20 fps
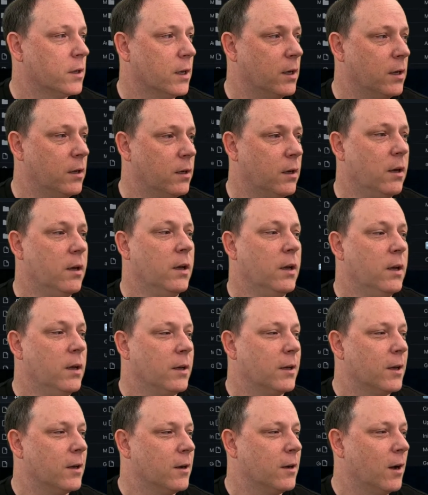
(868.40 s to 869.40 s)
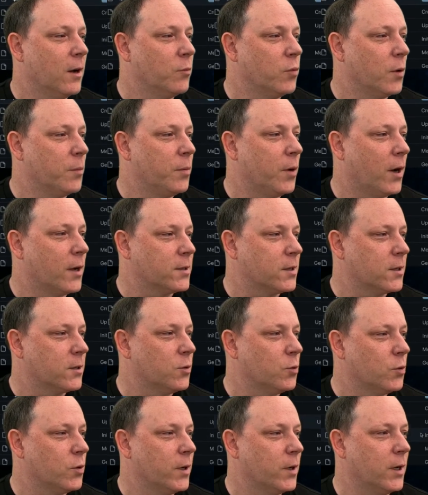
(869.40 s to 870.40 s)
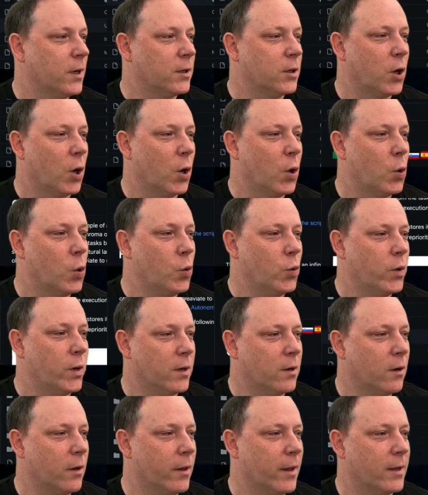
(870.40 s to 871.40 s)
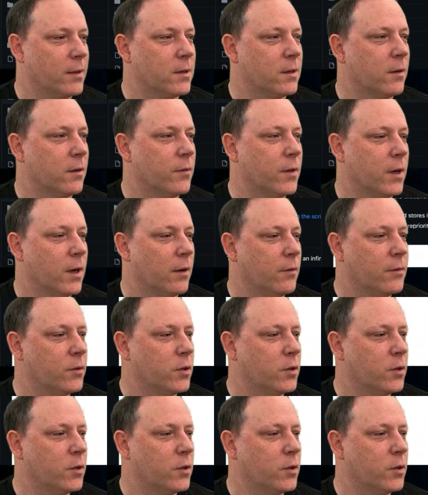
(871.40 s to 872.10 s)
looking GitHub repository and code and all that stuff that